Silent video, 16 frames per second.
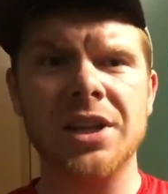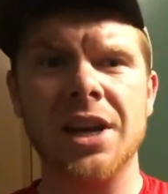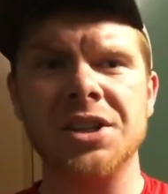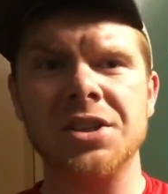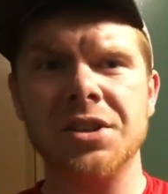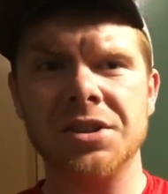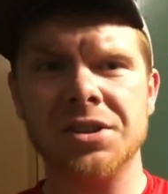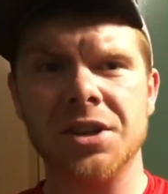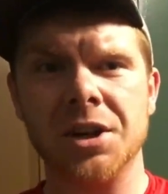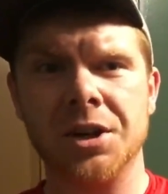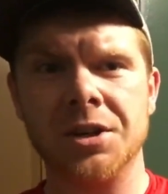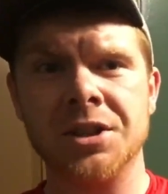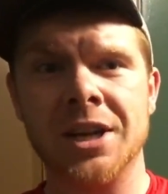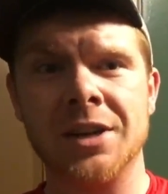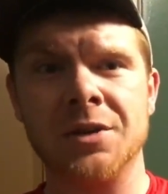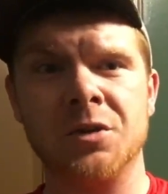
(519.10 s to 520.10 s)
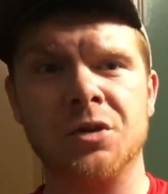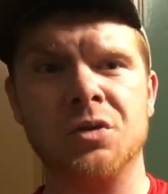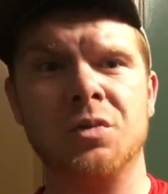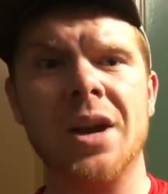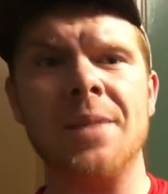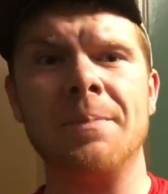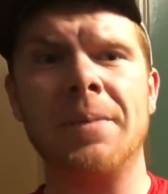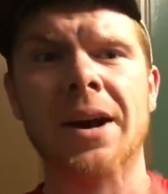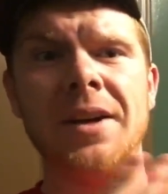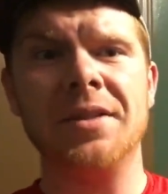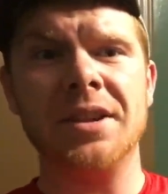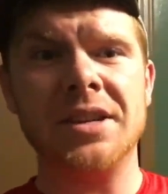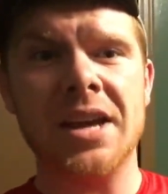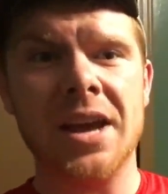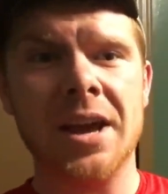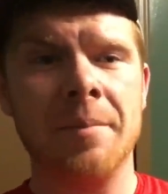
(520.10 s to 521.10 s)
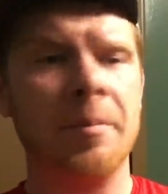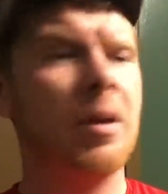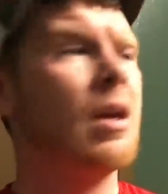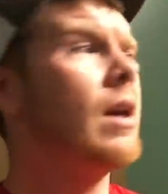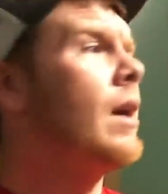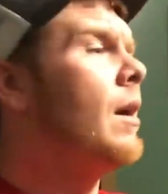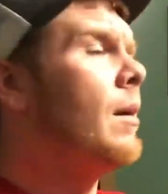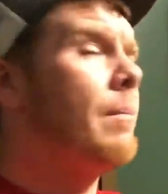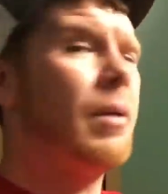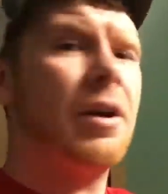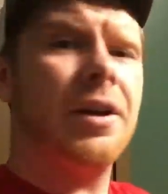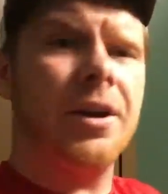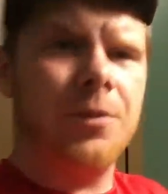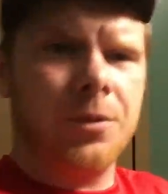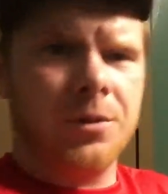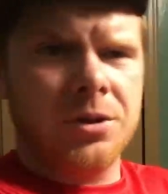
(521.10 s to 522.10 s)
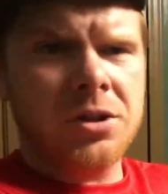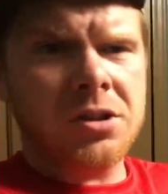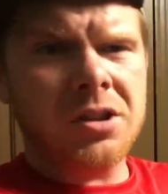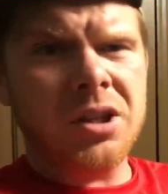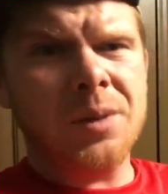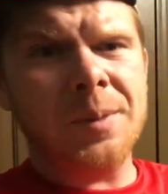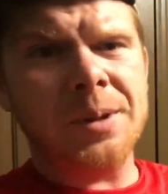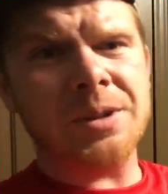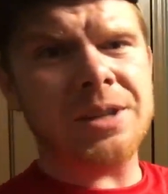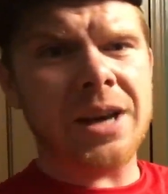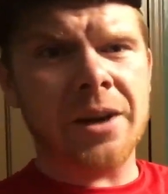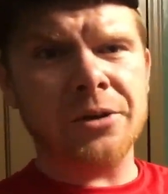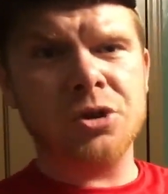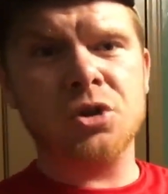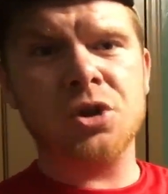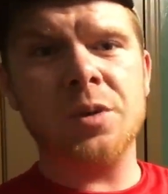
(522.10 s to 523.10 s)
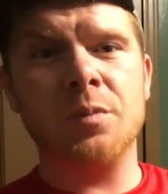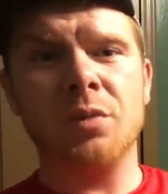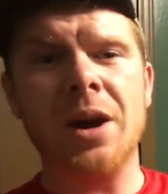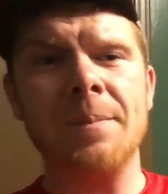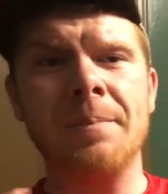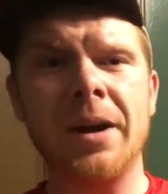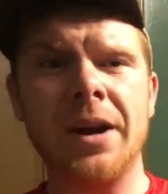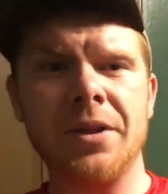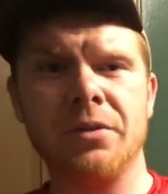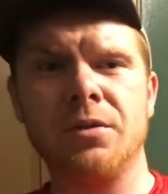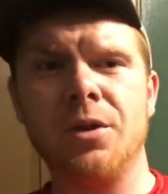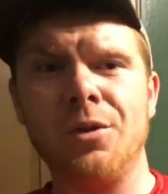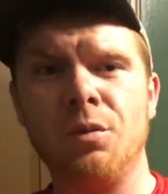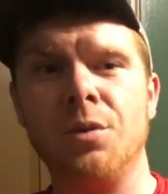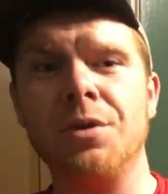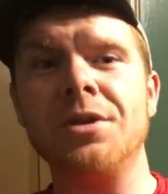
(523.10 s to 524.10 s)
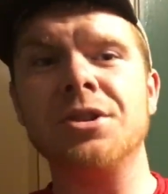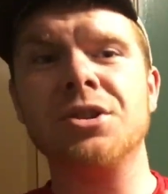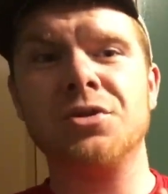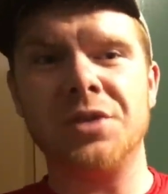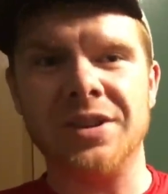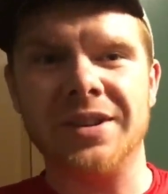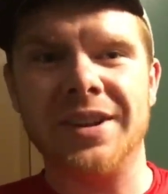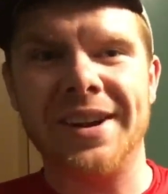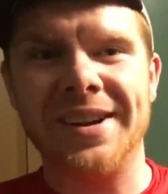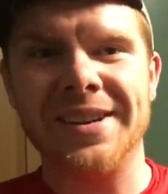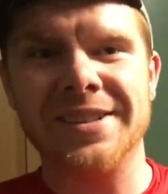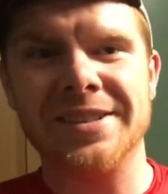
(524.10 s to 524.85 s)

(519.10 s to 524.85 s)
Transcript: catching the suckers at was right by the dam, but it was just a little bit downstream right by the road where the street light